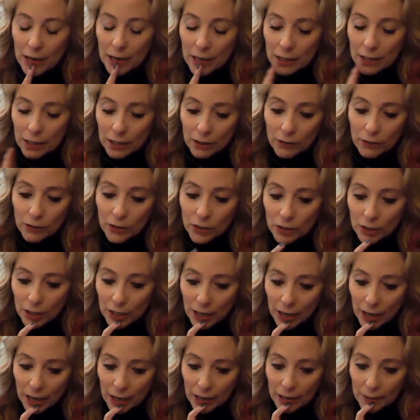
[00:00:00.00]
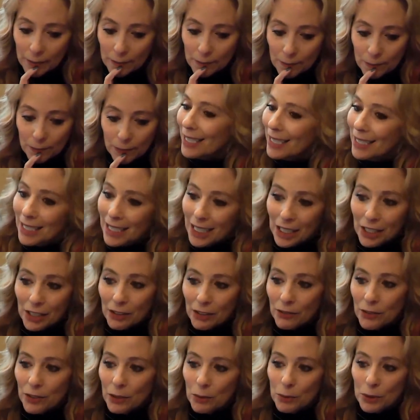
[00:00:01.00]
I interviewed a guy. The
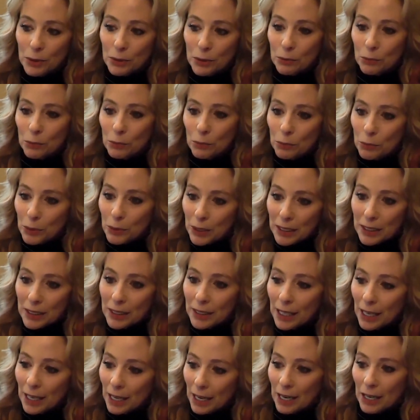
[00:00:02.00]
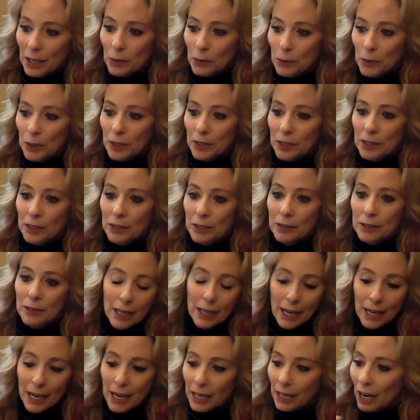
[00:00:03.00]
interview was really awkward.
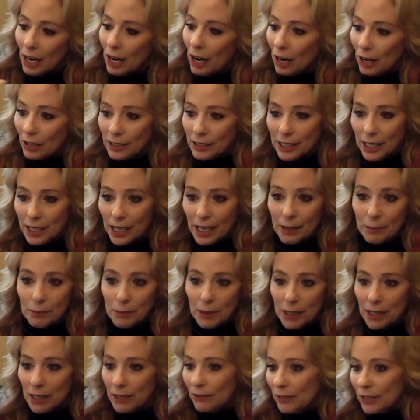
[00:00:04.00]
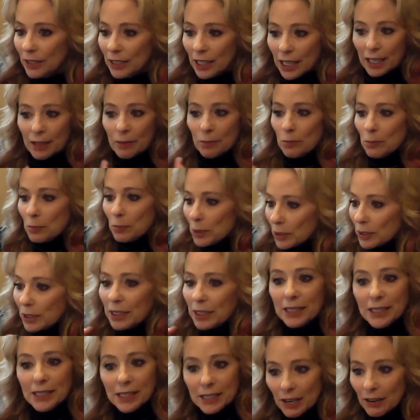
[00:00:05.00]
I had a hard time even
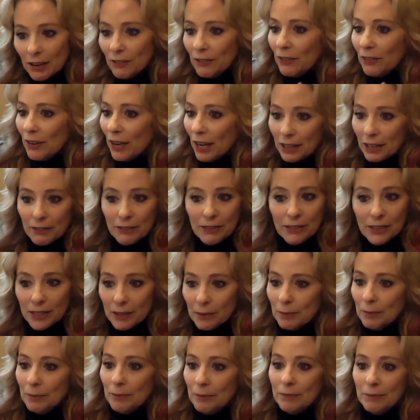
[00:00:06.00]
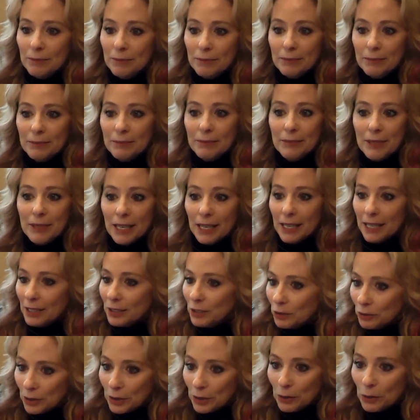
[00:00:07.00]
pulling stuff out of him,
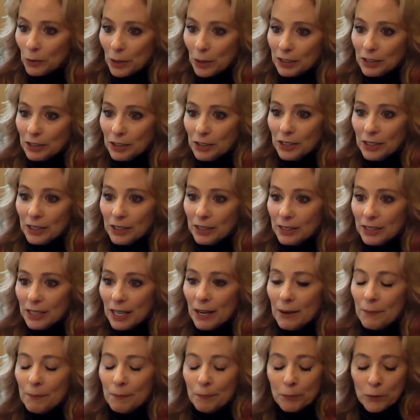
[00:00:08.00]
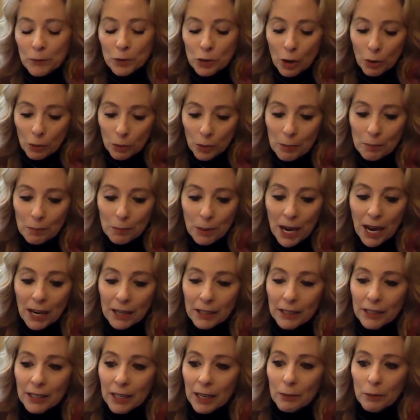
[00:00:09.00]
answering questions. So I went
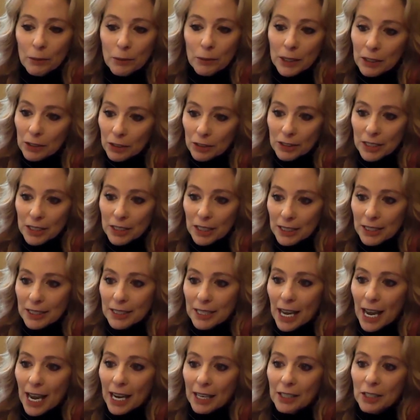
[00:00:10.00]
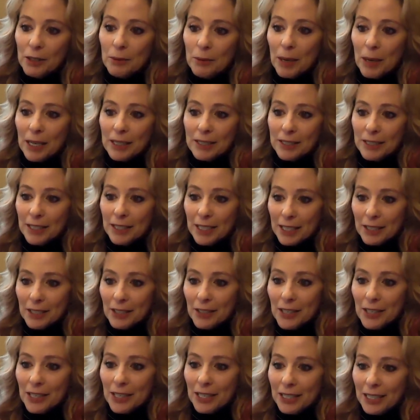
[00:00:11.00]
back and I re-looked at his AcuMax
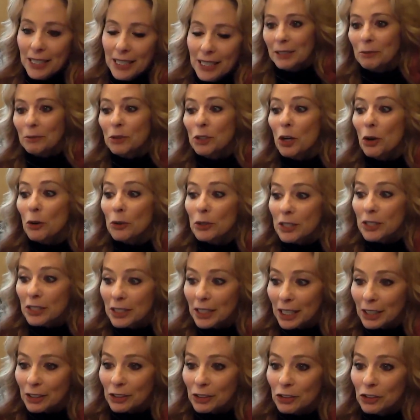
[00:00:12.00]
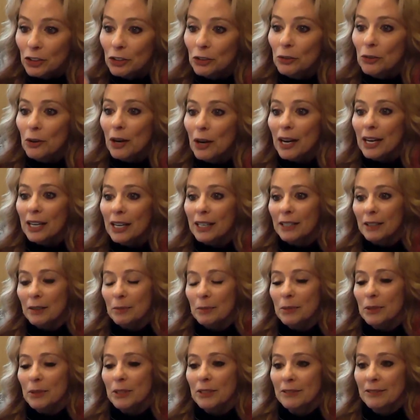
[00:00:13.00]
later, and he had chosen 2
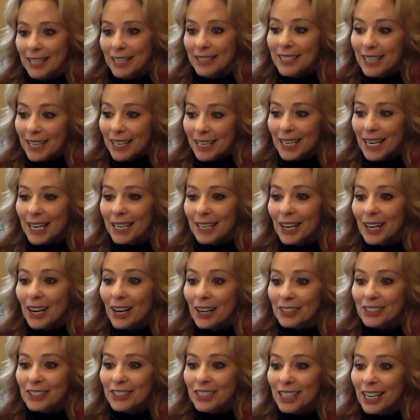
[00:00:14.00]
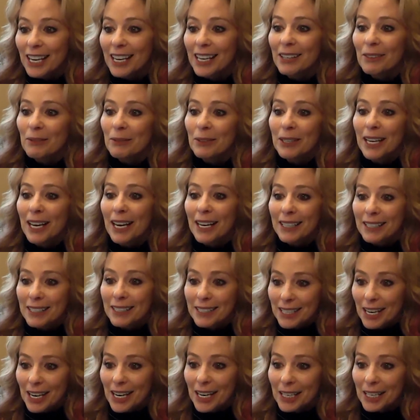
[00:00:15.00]
items. And then I called Jay and we had
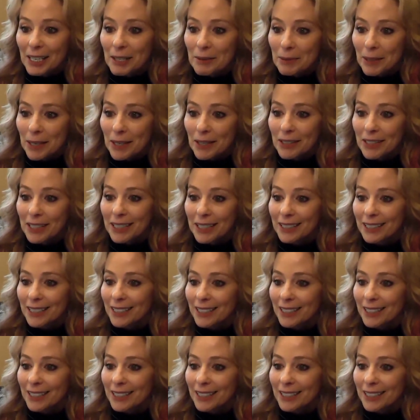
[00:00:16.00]
to talk about it.